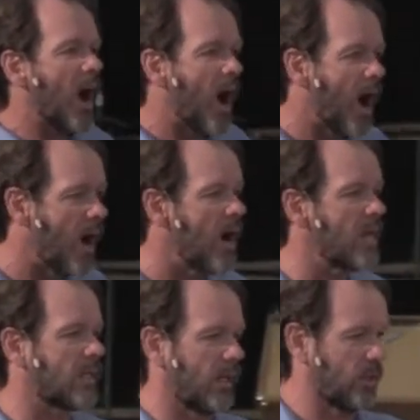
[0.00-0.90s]

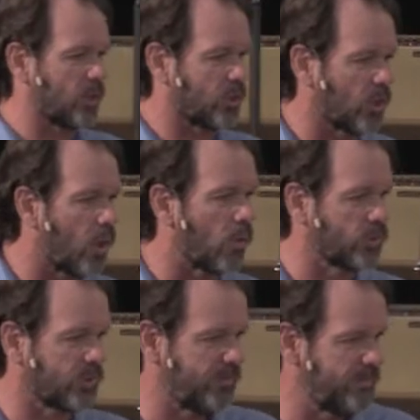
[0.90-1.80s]
hunt the
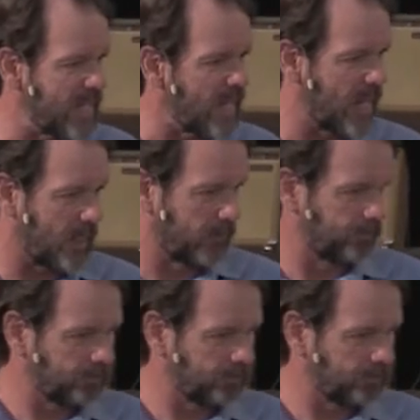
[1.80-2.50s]
souls of men.